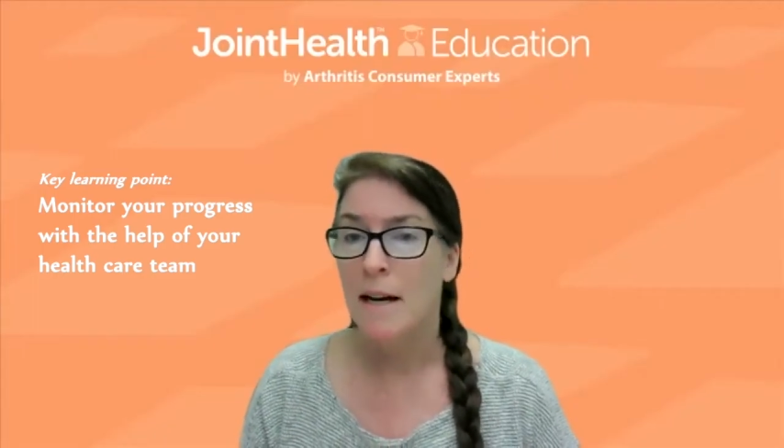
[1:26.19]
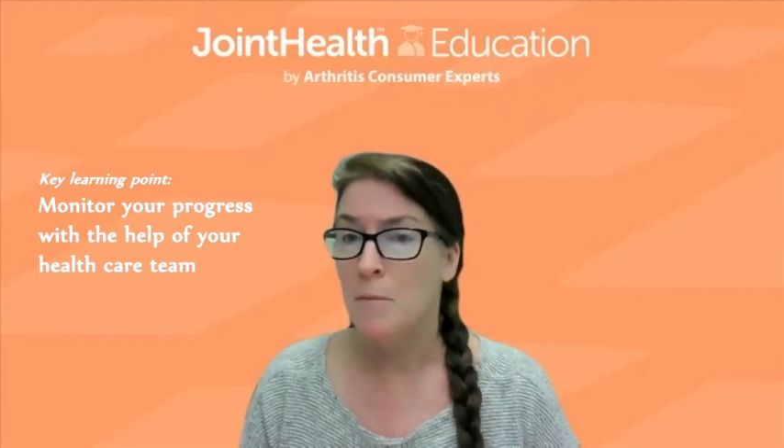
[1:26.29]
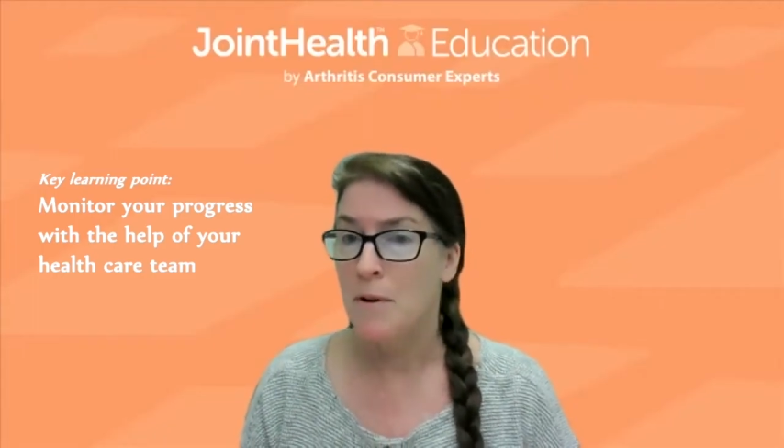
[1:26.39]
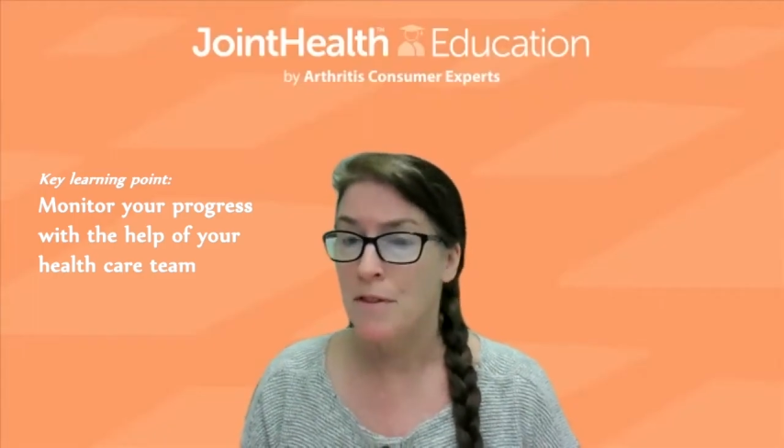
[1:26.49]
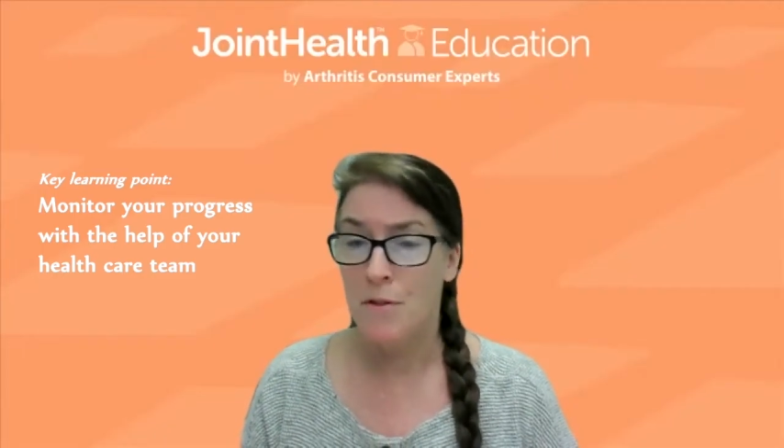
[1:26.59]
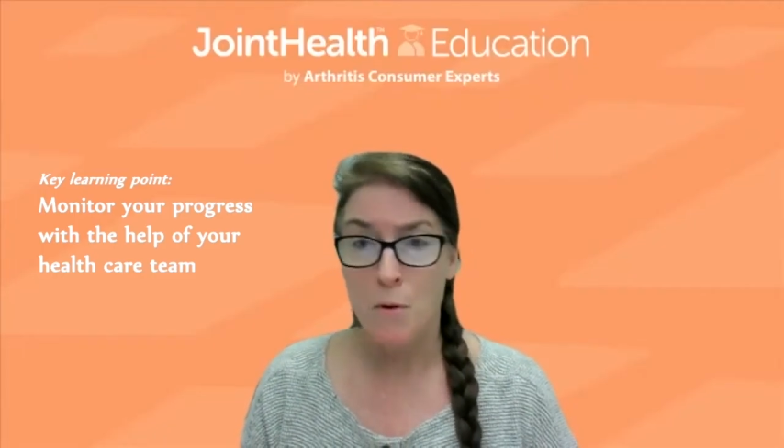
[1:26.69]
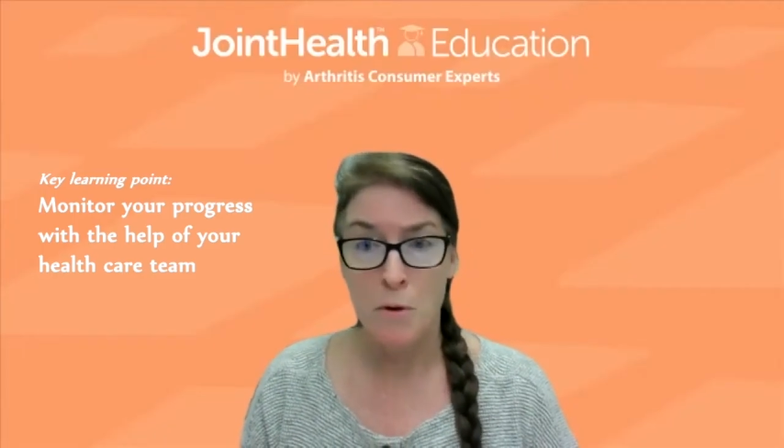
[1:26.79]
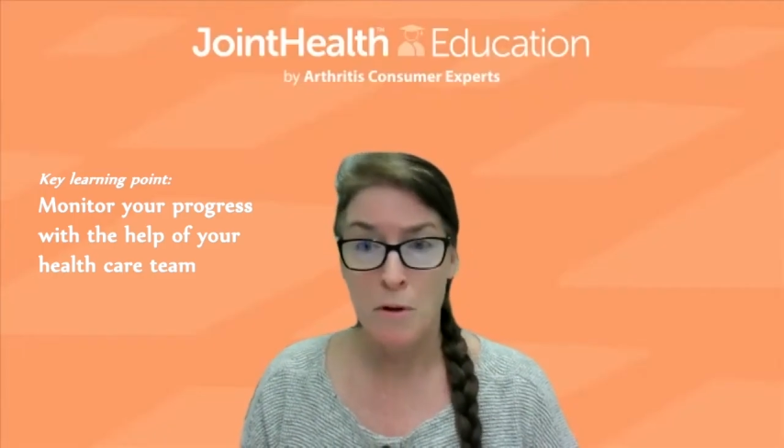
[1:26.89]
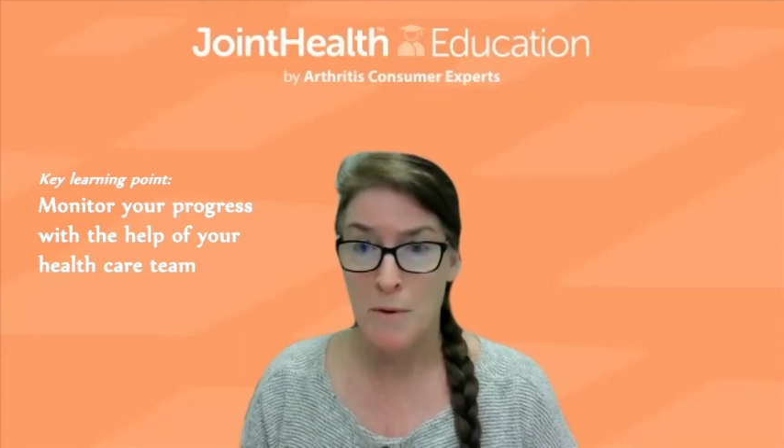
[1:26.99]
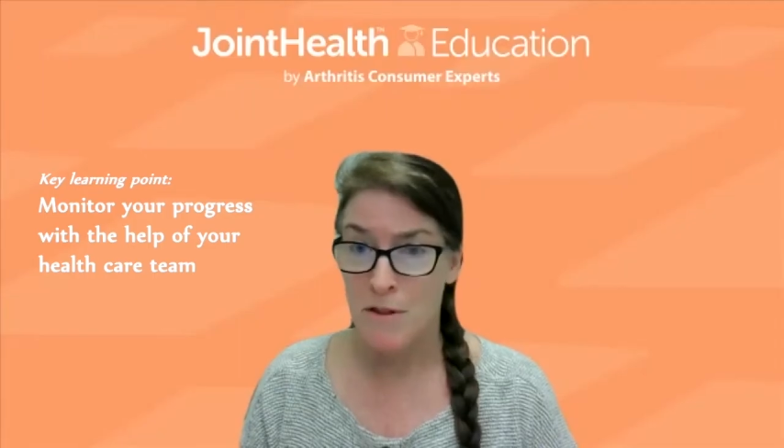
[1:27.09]
With
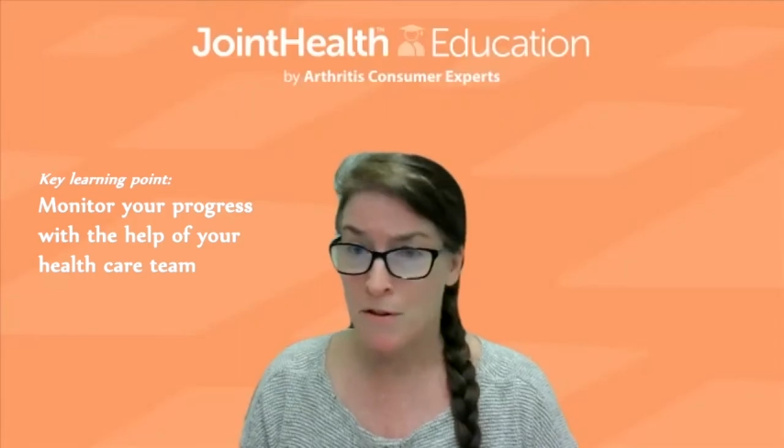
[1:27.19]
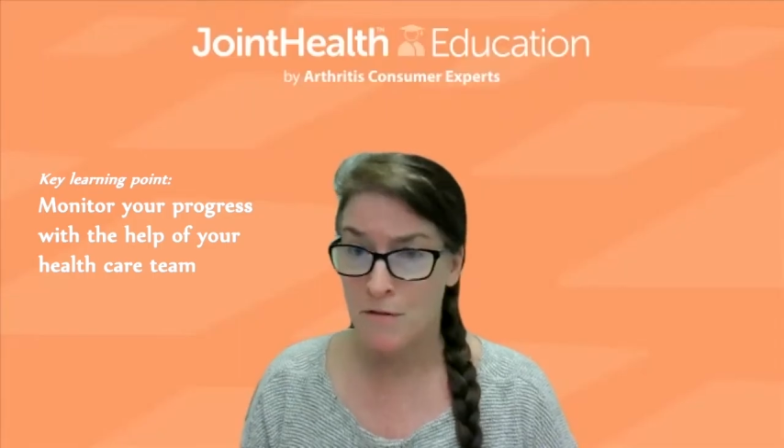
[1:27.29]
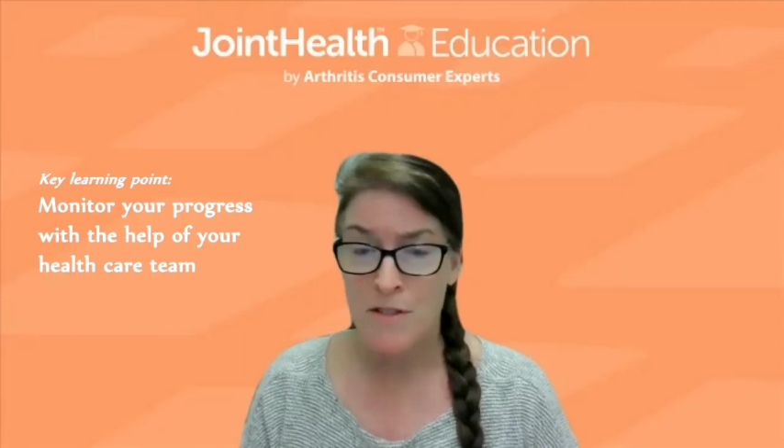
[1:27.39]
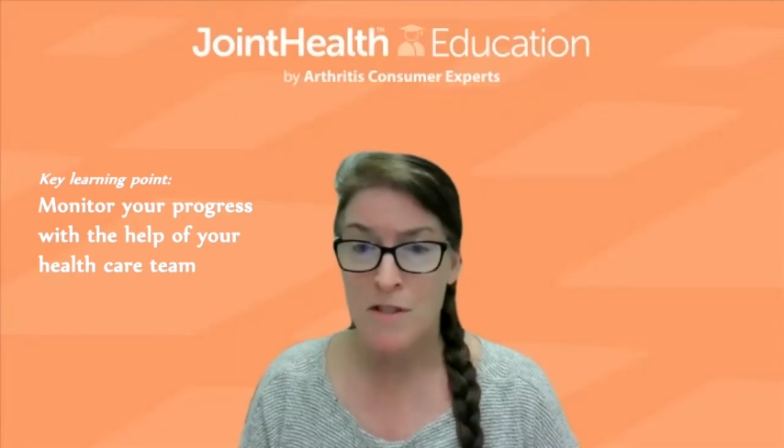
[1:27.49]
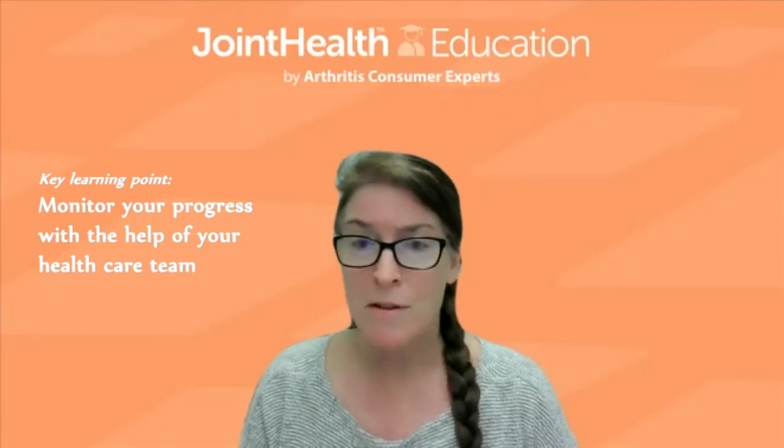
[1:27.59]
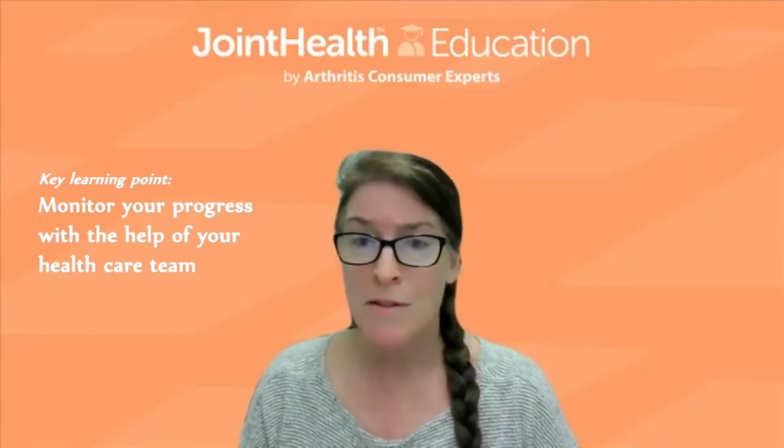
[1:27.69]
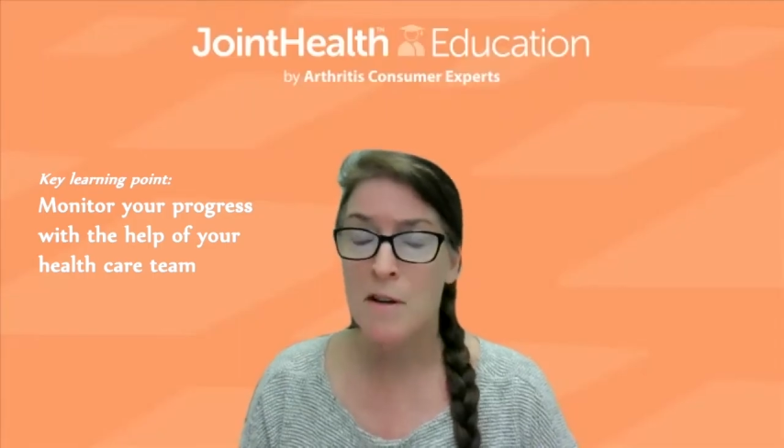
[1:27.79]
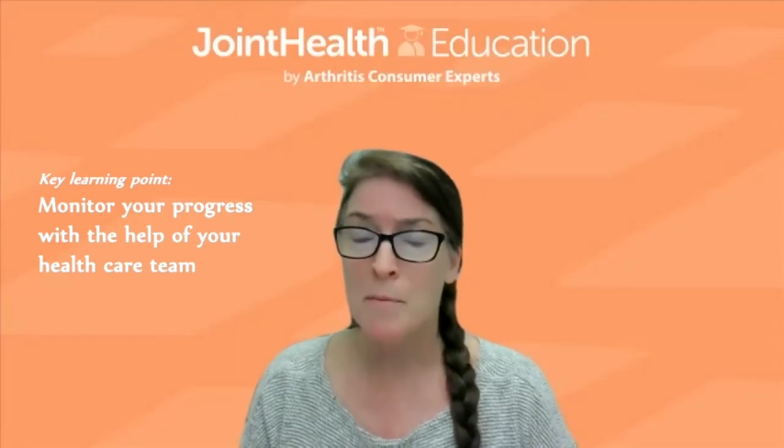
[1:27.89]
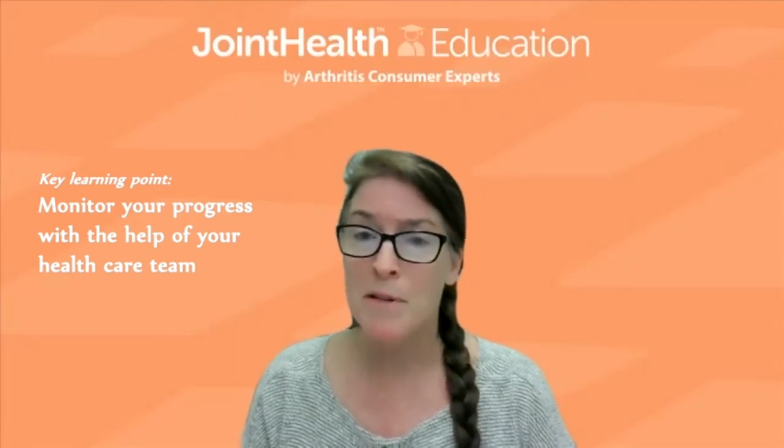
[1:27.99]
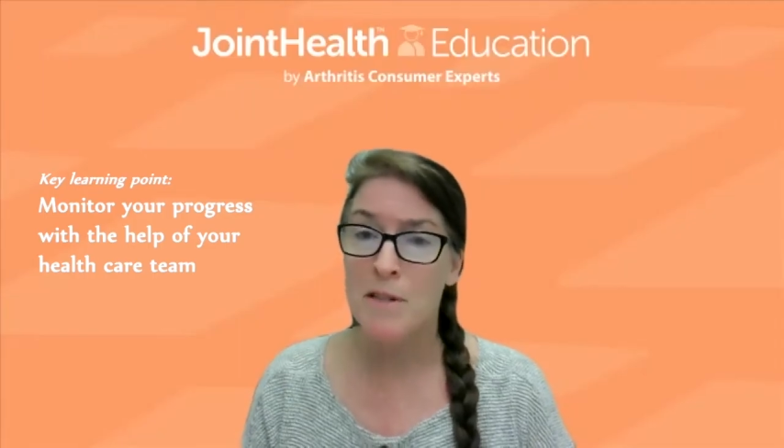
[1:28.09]
their
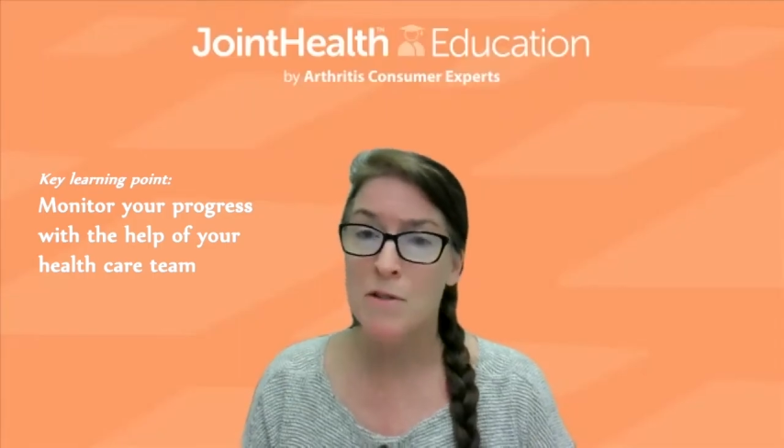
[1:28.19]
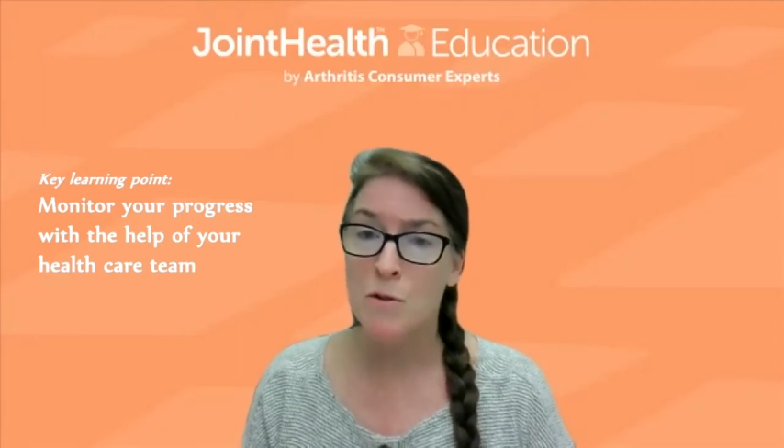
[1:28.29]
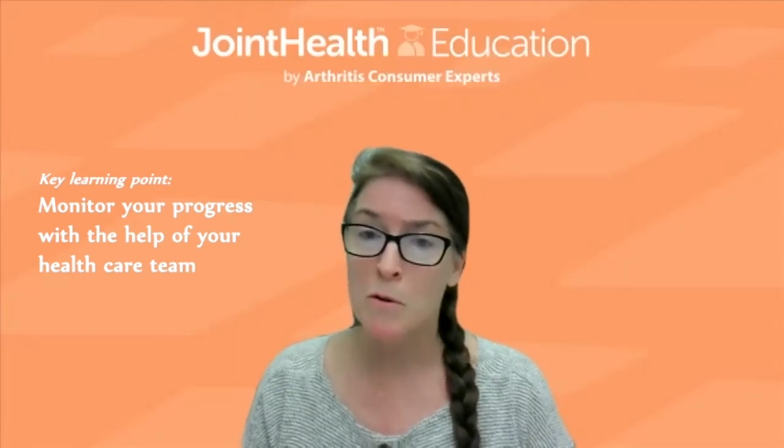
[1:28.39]
physiotherapist,